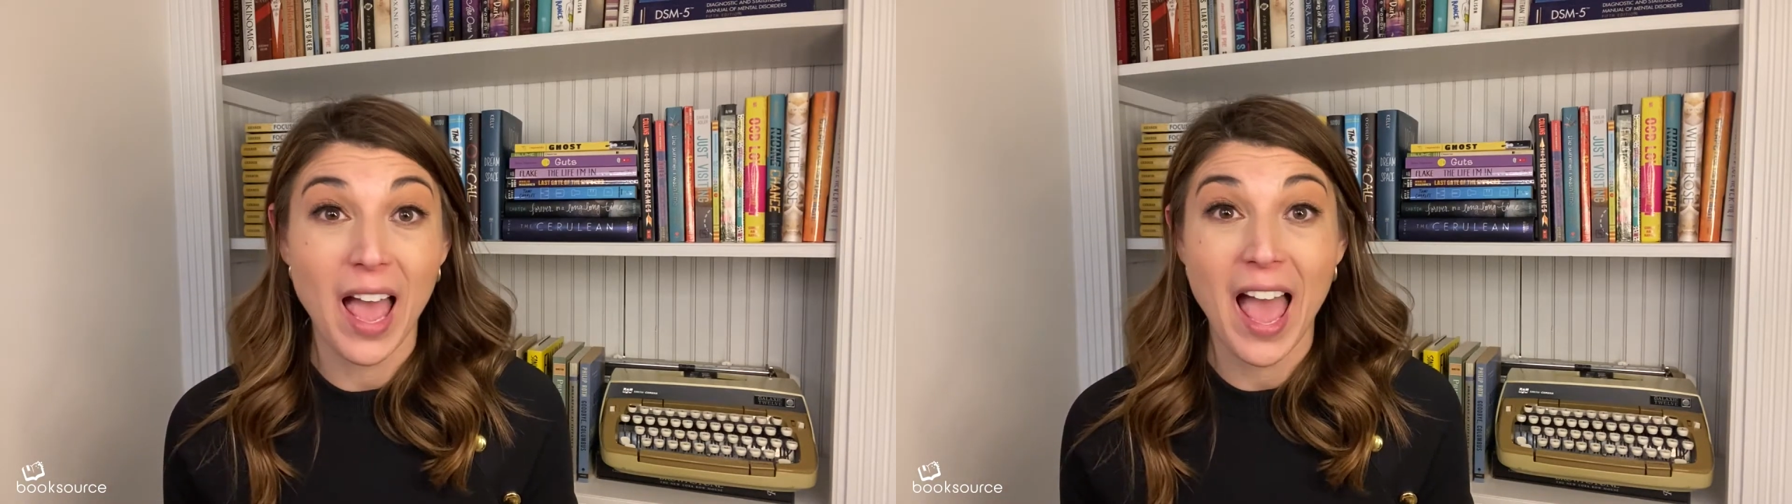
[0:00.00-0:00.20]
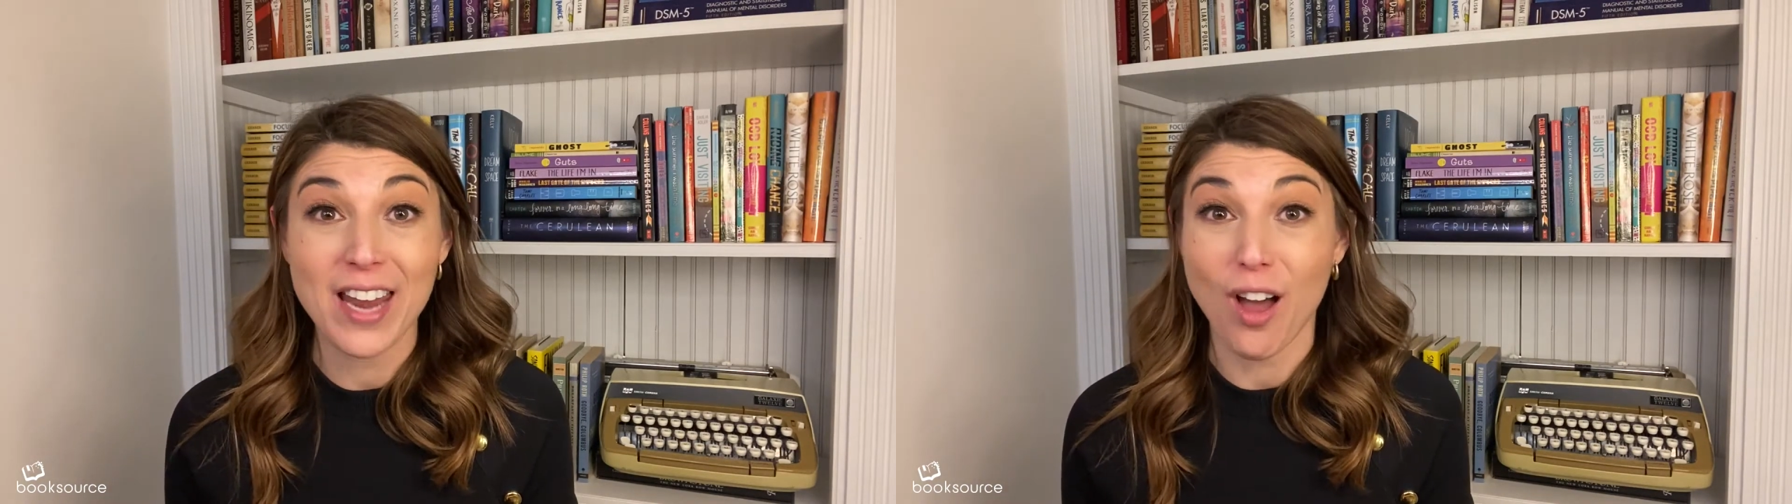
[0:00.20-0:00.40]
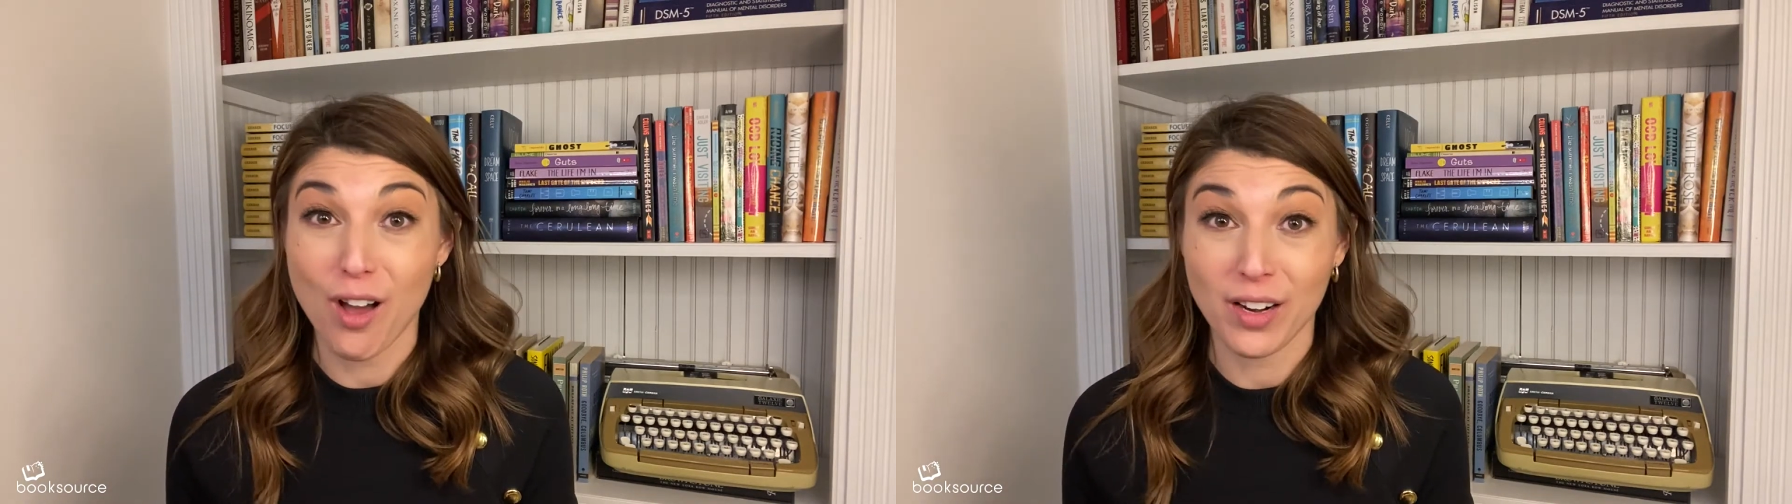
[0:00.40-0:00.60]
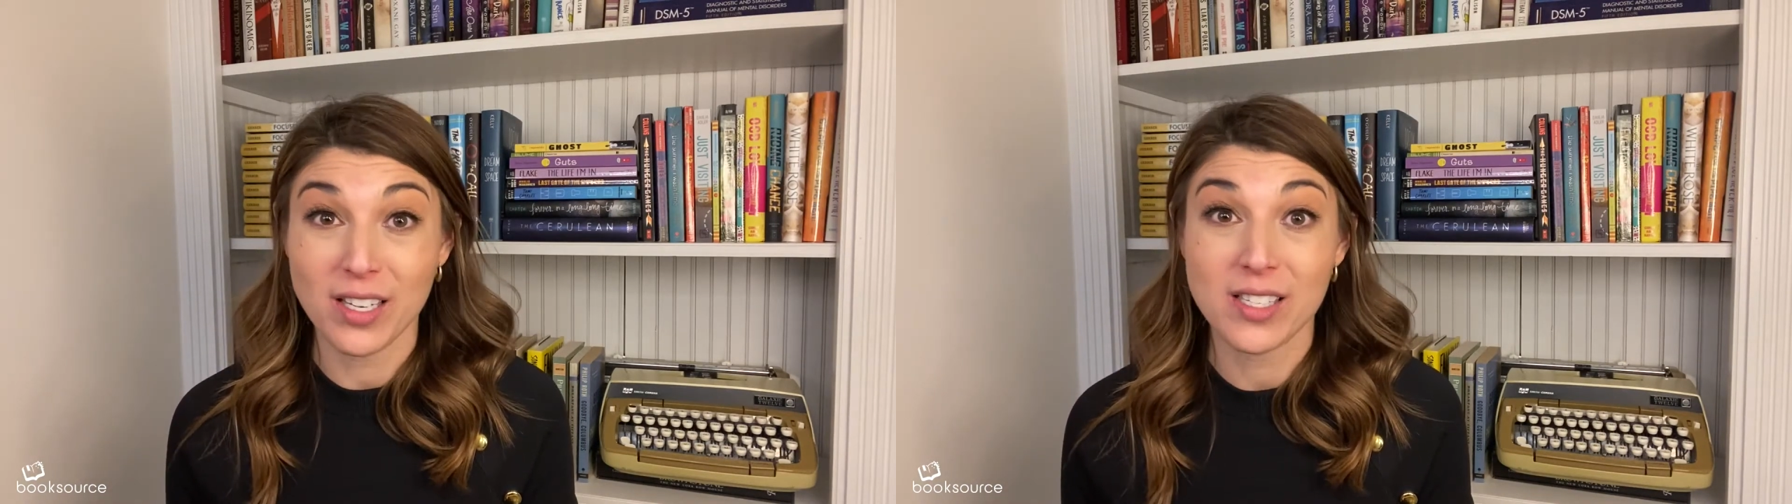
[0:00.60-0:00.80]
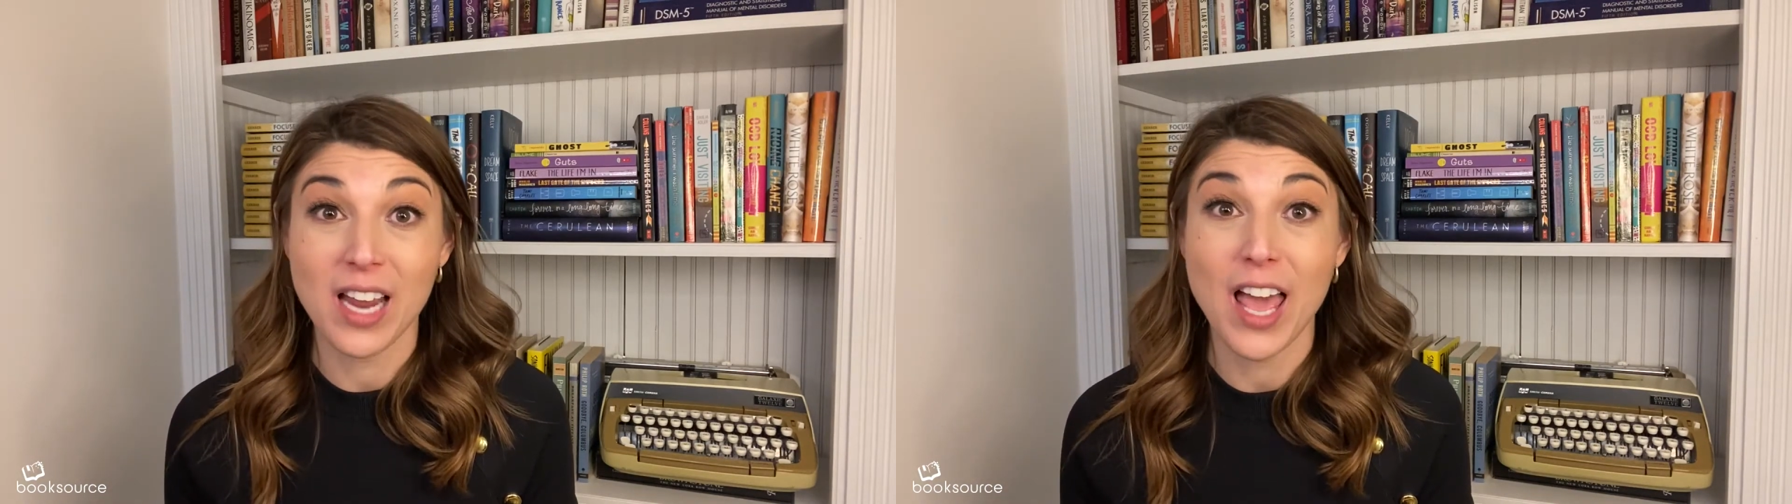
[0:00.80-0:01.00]
and
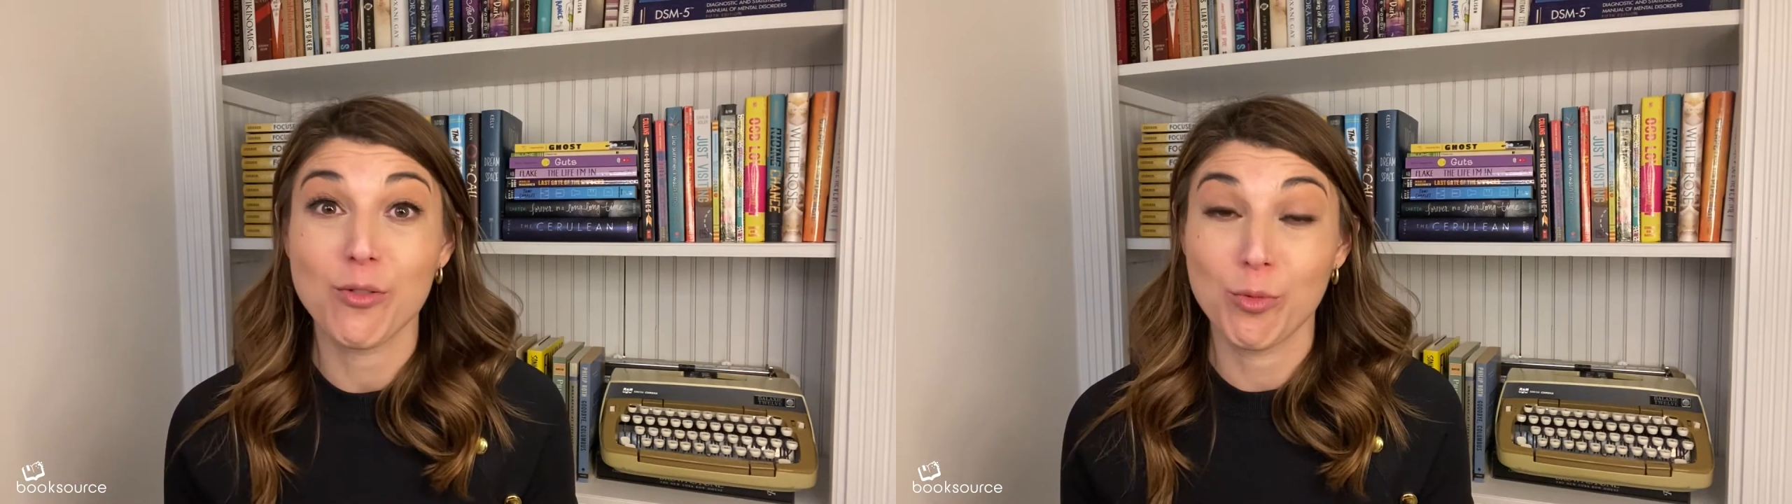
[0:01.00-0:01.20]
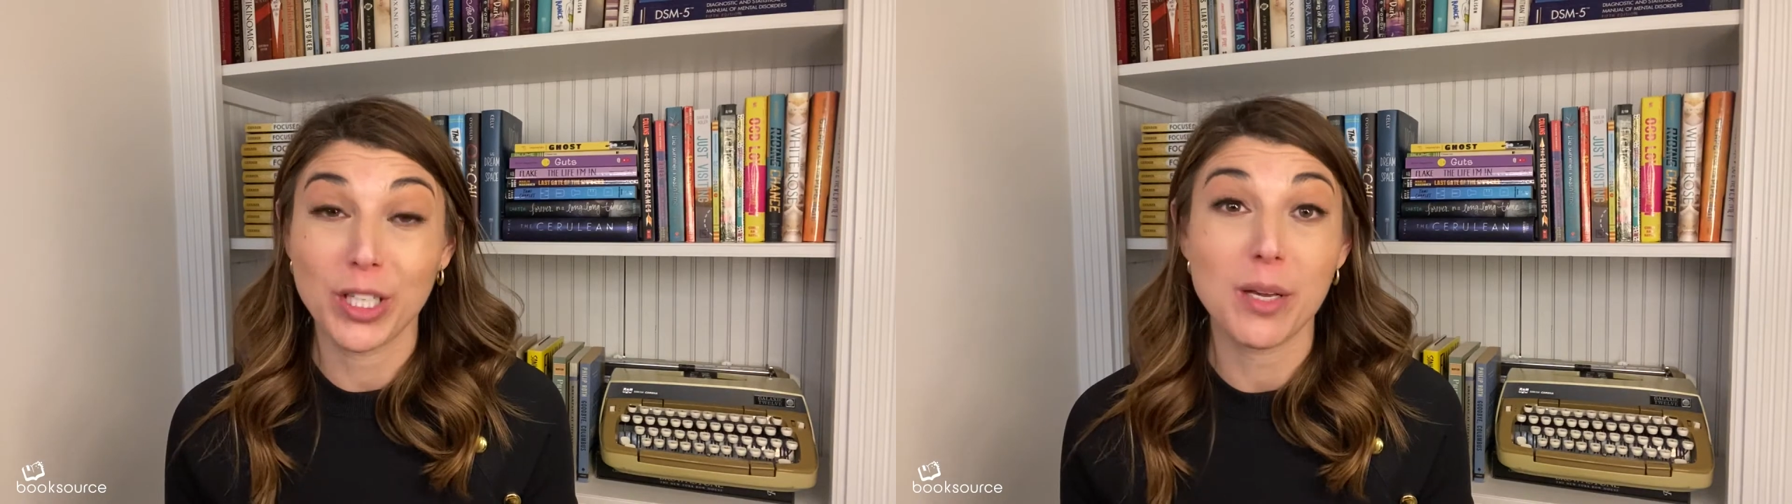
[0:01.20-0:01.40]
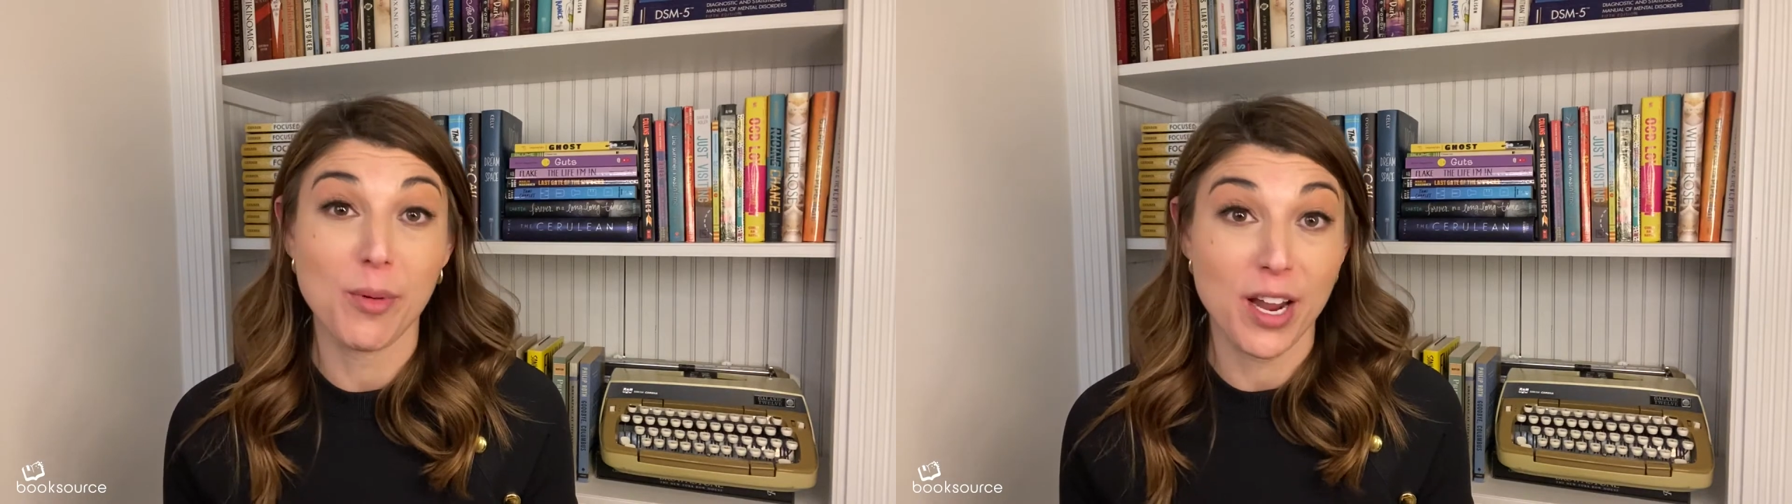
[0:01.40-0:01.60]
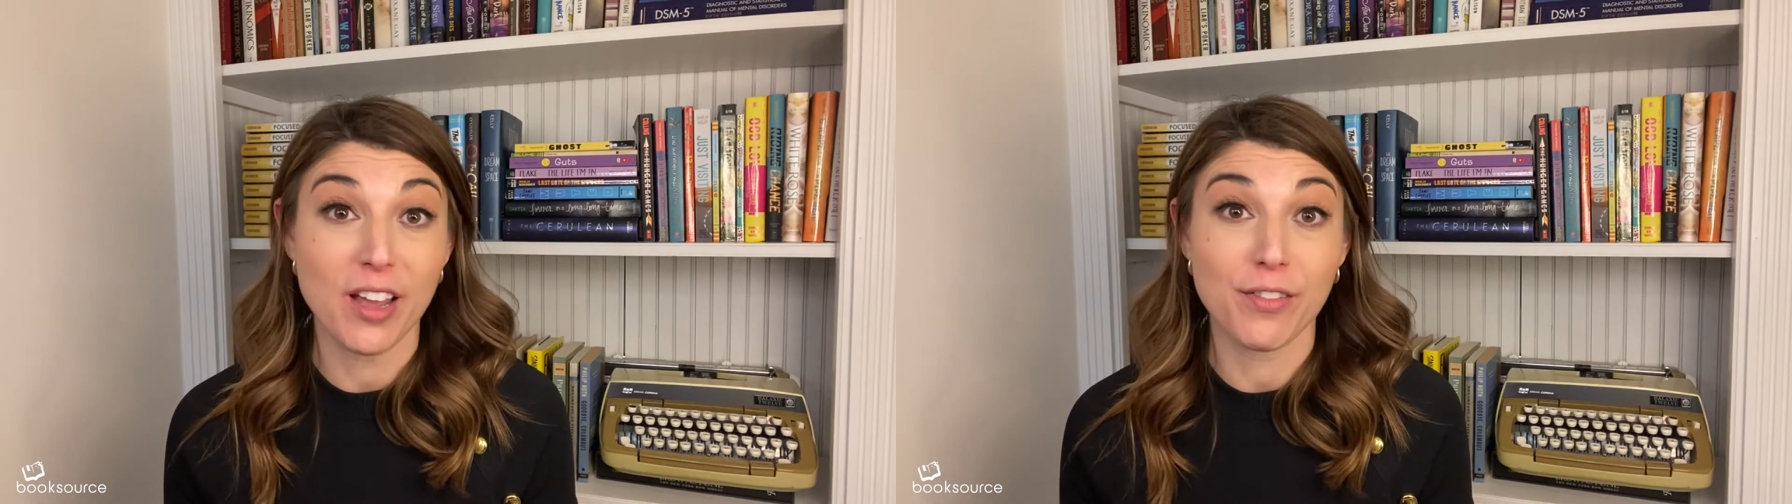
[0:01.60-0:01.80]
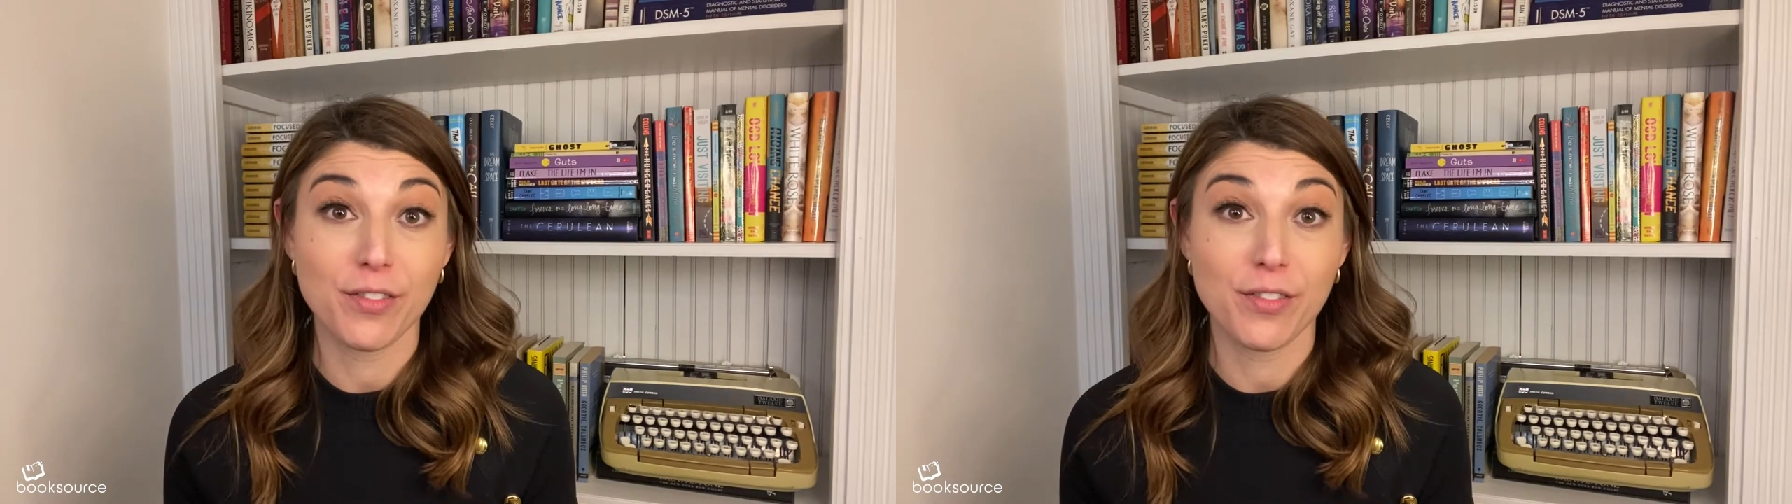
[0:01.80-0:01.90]
honest and really brave.